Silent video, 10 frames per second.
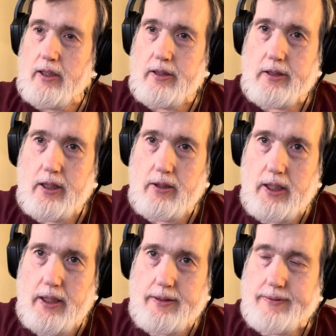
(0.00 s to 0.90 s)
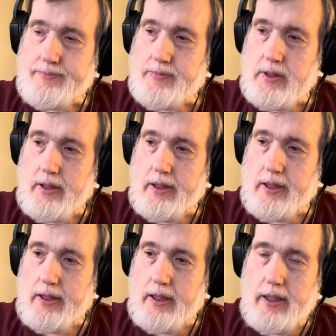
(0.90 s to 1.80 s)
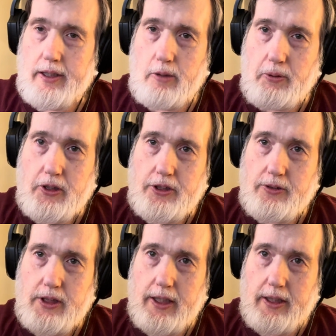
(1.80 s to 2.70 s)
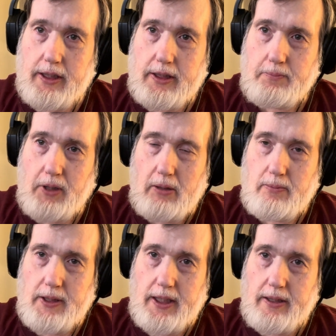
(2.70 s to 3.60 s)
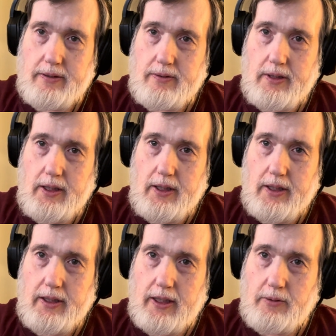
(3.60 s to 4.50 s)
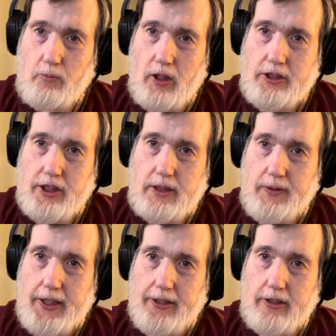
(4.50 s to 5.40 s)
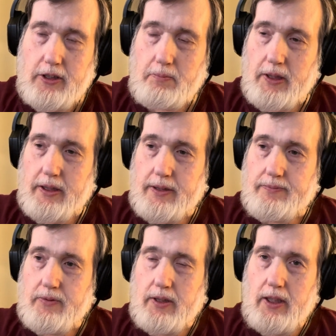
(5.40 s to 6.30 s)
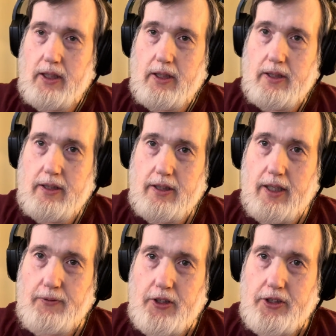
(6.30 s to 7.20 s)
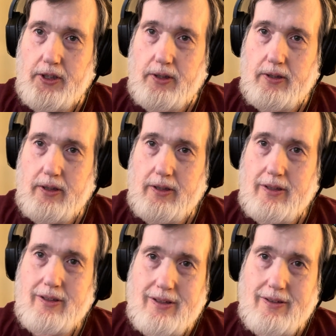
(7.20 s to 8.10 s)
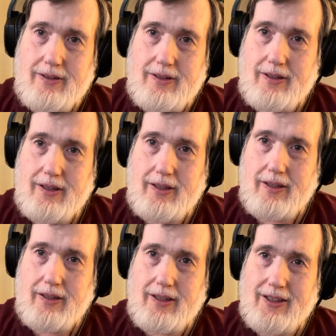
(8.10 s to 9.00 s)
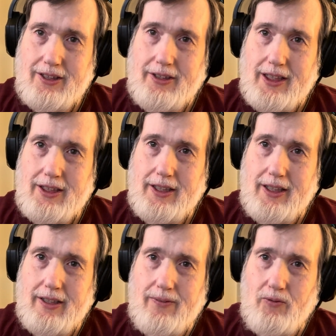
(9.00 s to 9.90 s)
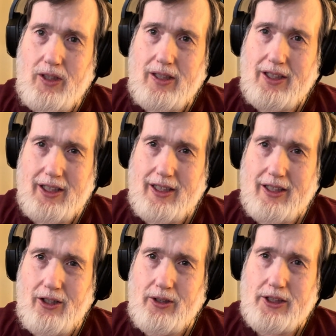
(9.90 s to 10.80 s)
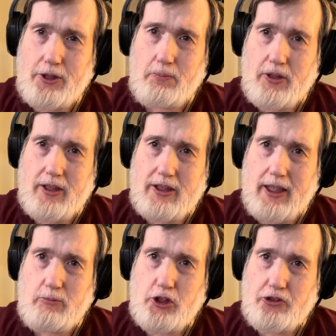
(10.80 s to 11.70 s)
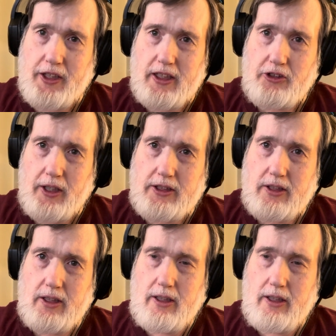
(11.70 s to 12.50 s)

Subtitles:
So the person who sent this probably doesn't watch these videos, but if you do, seriously, you didn't notice you're putting the same street address?